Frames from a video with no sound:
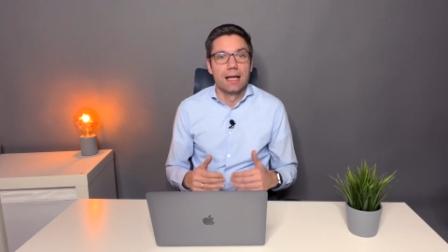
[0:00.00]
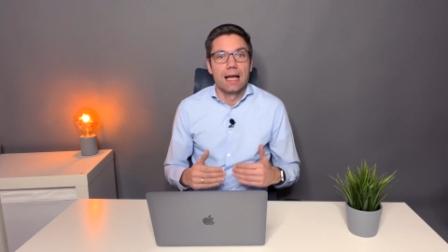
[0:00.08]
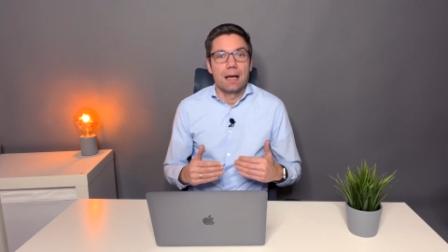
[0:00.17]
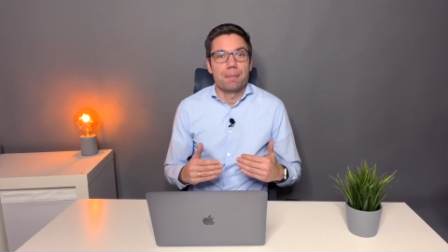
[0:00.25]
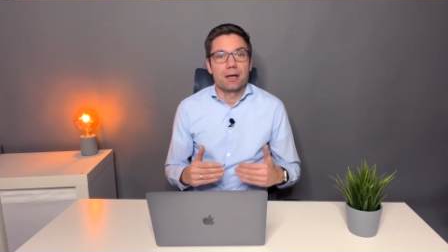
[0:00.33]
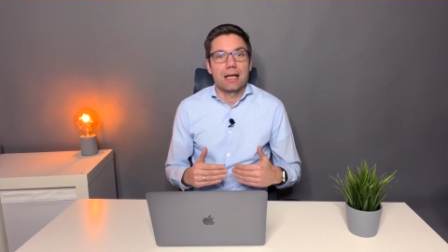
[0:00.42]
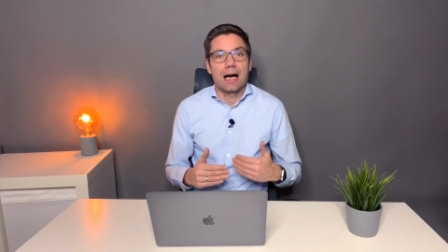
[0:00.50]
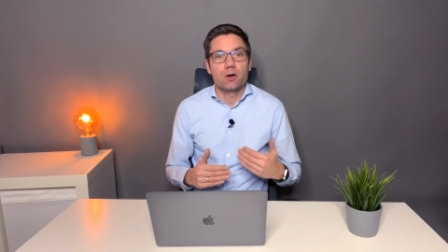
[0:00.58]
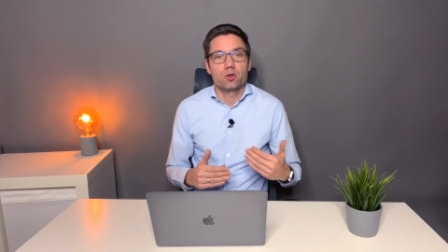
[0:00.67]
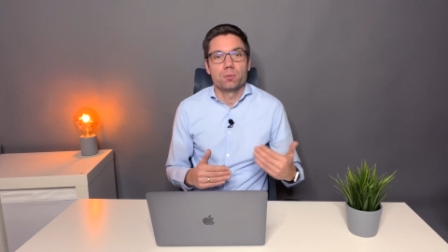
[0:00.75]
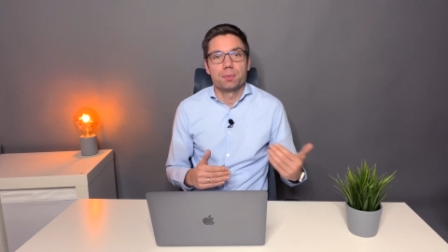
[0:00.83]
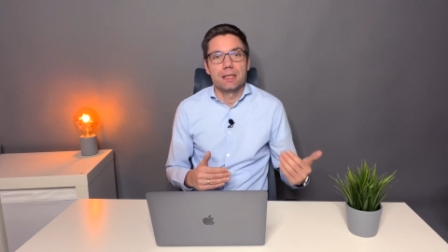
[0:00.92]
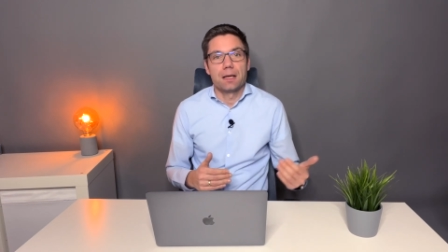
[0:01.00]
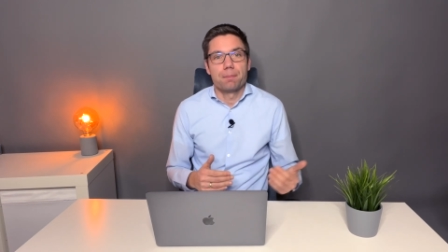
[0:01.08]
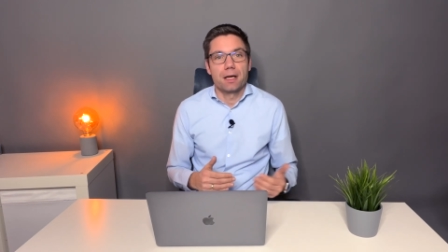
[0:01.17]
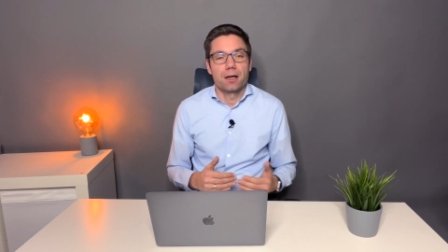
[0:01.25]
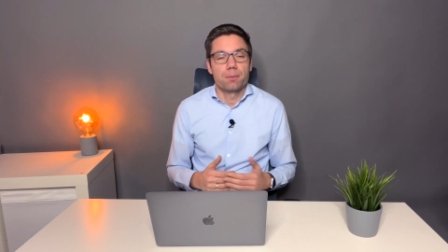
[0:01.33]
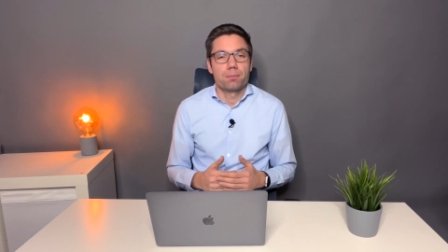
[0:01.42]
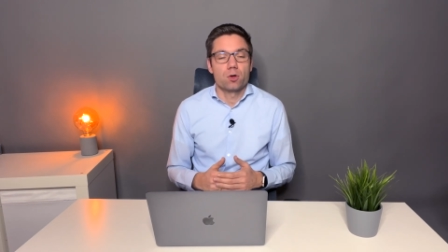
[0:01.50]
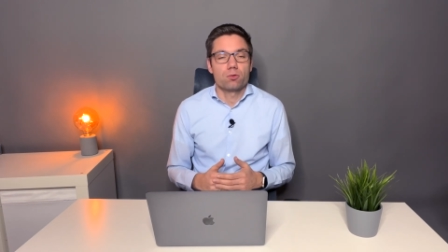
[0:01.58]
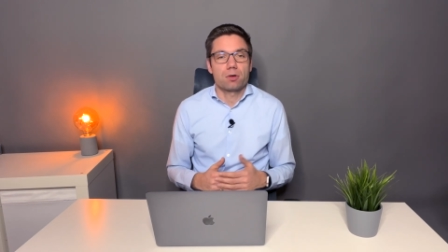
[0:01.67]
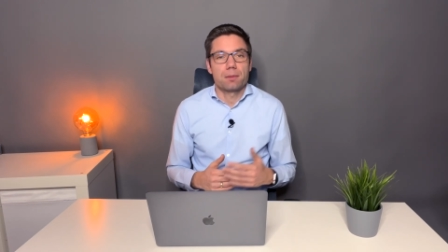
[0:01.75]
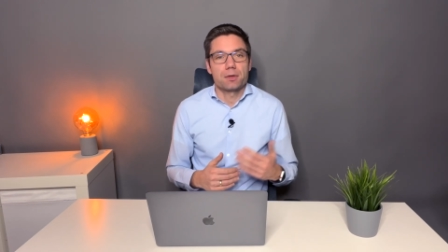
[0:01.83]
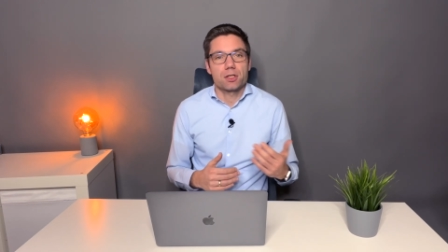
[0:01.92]
about how to be a better
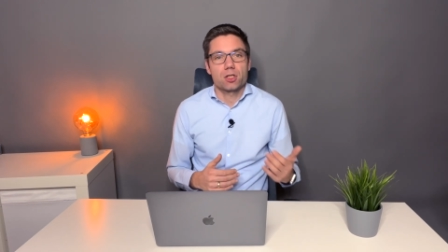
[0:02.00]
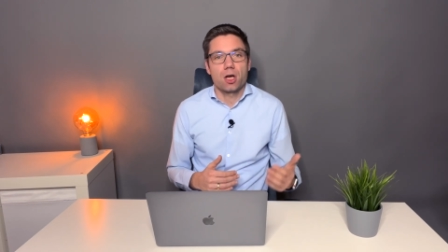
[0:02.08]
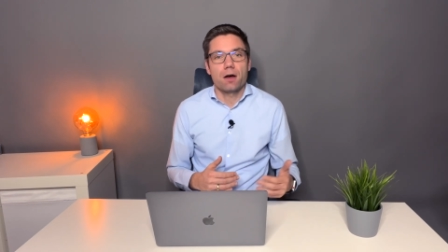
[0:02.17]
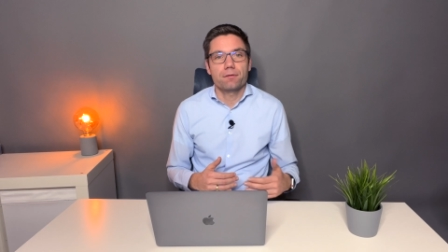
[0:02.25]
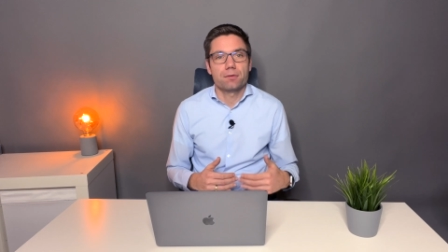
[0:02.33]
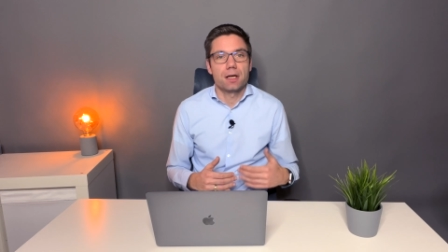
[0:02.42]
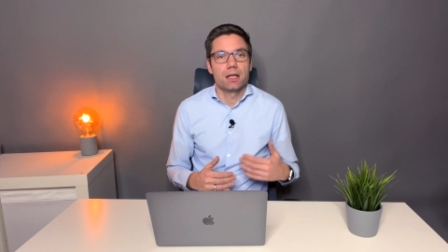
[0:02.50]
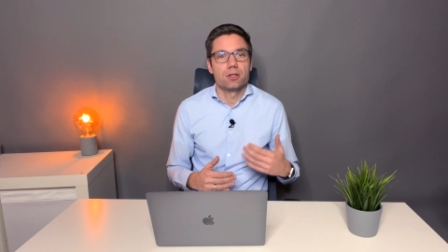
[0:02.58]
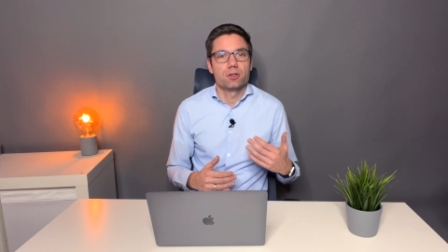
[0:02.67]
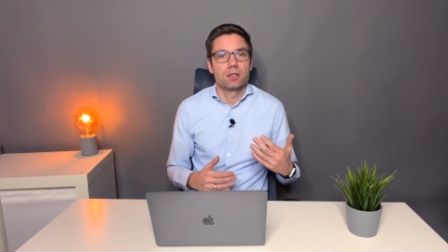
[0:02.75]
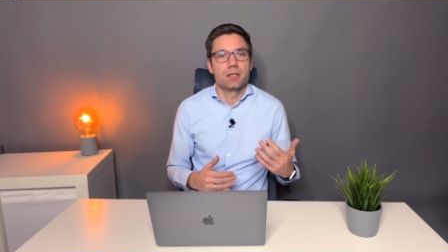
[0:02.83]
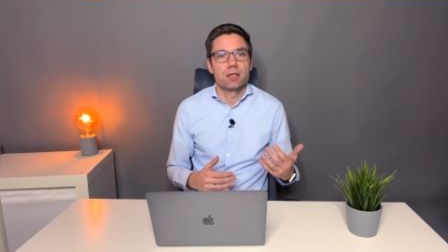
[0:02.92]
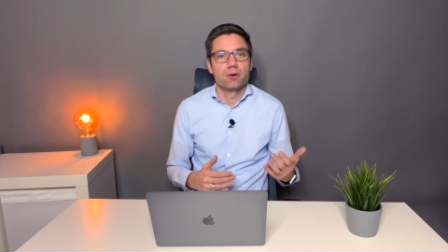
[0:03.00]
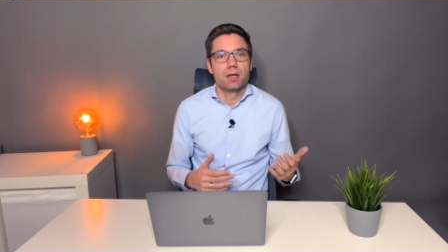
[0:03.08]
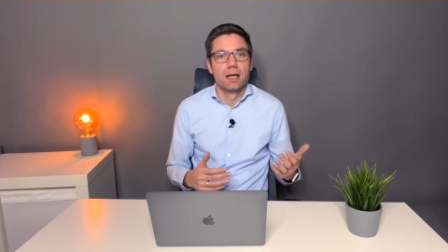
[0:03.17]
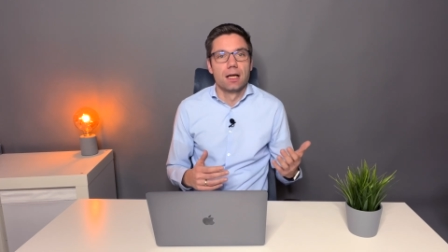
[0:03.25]
programmer, software engineer,